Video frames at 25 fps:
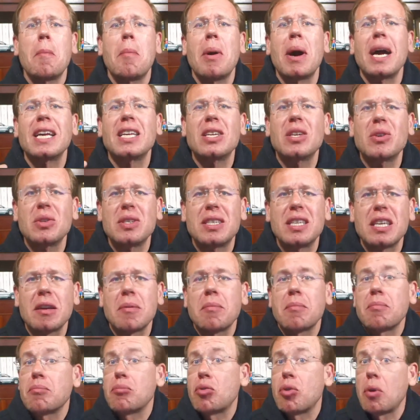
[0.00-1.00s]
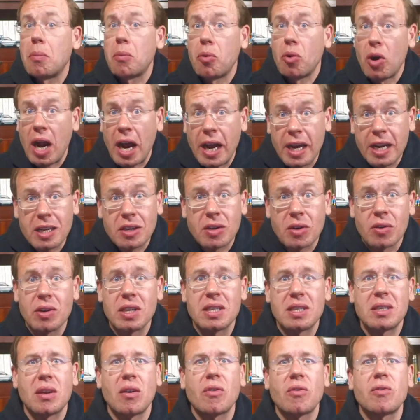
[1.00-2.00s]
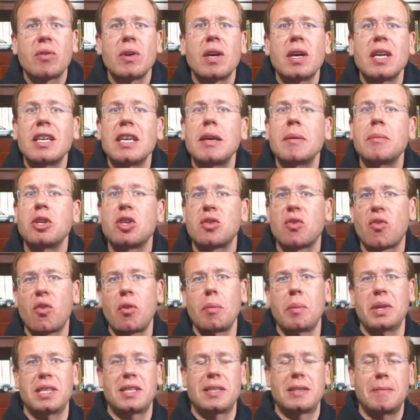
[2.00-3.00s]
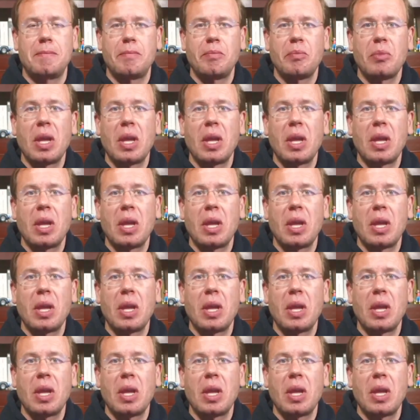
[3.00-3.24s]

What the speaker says: by using proprietary software and image formats.